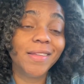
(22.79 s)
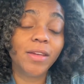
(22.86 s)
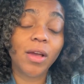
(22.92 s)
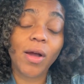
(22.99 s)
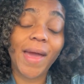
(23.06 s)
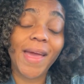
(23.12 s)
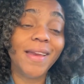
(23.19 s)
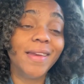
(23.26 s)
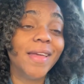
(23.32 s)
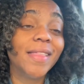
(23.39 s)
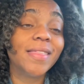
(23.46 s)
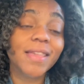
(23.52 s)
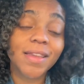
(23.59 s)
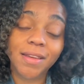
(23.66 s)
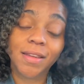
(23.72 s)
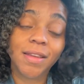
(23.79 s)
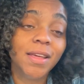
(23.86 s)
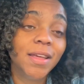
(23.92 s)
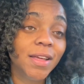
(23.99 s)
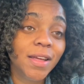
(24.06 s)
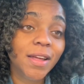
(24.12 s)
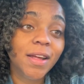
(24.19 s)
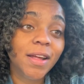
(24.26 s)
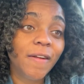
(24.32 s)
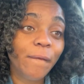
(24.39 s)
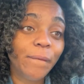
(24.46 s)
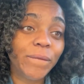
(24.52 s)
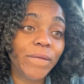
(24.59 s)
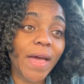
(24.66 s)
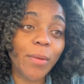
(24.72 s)
Y'all ain't nothing
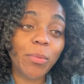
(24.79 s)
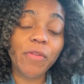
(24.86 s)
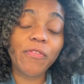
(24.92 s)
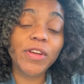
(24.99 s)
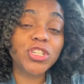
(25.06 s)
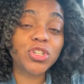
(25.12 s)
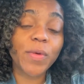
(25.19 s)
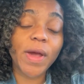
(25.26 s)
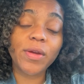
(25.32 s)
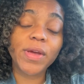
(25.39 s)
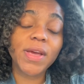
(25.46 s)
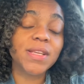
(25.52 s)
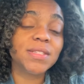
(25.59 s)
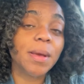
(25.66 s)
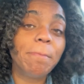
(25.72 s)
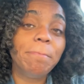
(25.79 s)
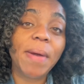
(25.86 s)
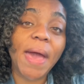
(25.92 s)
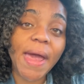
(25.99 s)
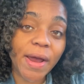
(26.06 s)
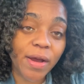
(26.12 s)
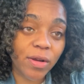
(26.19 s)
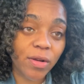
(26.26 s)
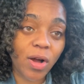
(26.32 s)
that refrigerator is bare.